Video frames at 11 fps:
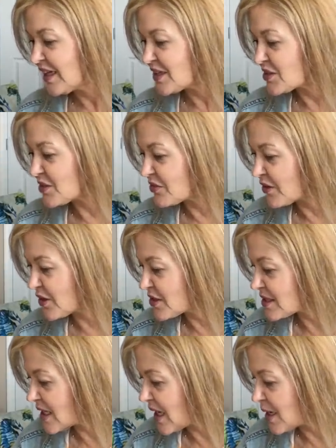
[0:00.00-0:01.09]
So
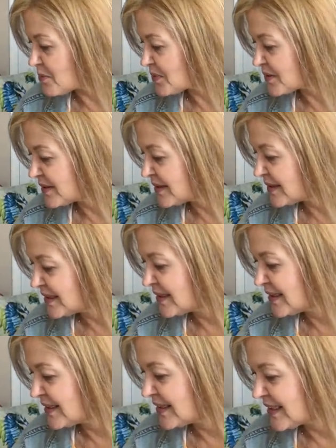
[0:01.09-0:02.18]
first up
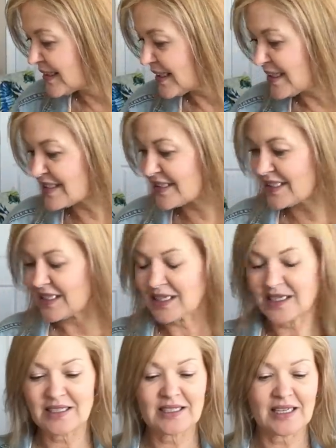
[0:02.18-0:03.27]
is the
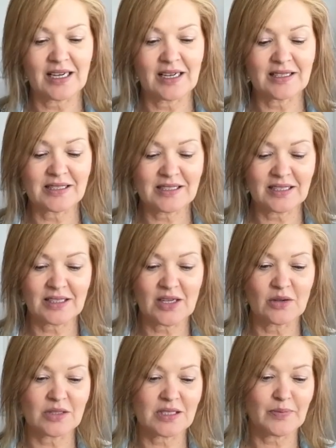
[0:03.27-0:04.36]
uh,
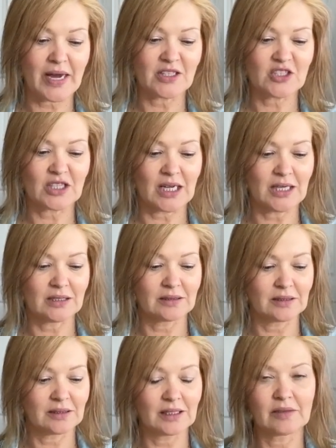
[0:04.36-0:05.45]
silicone spatula.
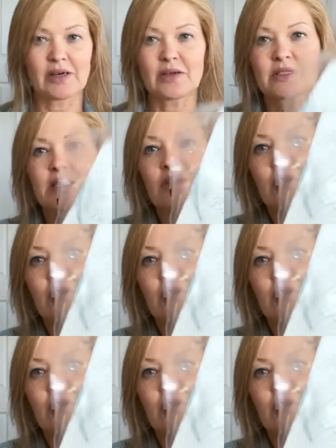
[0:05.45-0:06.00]
I love how it says on